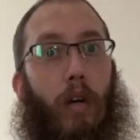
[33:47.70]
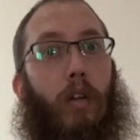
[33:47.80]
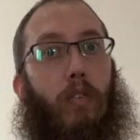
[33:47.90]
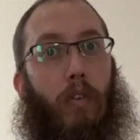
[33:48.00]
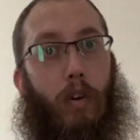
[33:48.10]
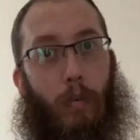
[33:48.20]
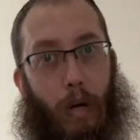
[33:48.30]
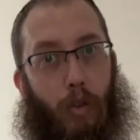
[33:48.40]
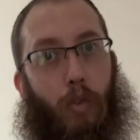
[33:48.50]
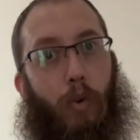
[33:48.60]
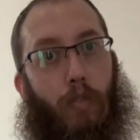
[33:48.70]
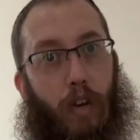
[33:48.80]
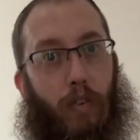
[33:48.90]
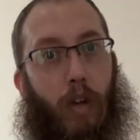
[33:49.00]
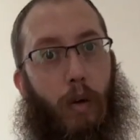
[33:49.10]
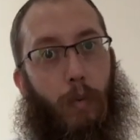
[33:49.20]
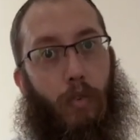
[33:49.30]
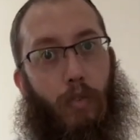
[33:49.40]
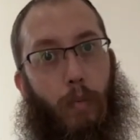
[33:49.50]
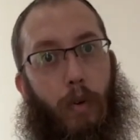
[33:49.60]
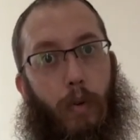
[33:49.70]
It's about 35 kilometers from here.